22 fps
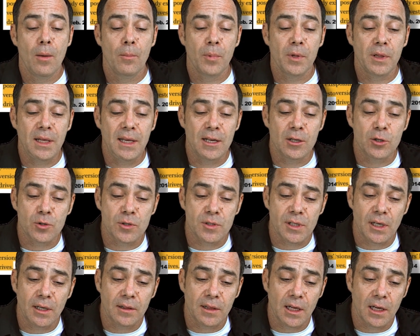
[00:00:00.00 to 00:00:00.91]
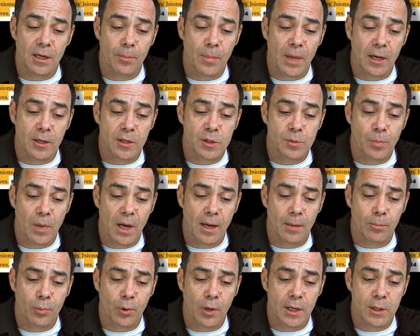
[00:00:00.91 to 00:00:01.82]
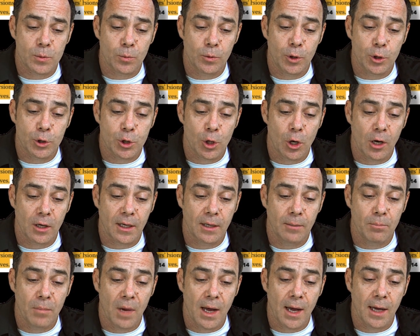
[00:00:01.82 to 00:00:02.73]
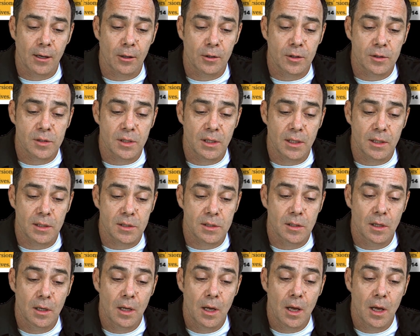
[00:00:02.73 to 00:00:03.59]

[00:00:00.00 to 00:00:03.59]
But the interesting thing about a spot price when you're talking models is